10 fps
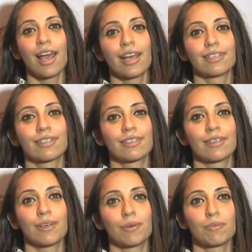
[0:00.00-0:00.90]
and
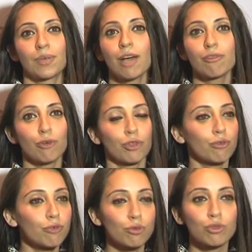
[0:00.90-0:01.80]
yeah, for the
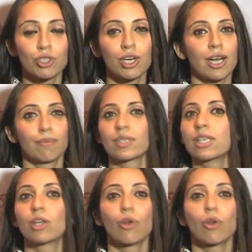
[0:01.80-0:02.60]
future, I'm seeing a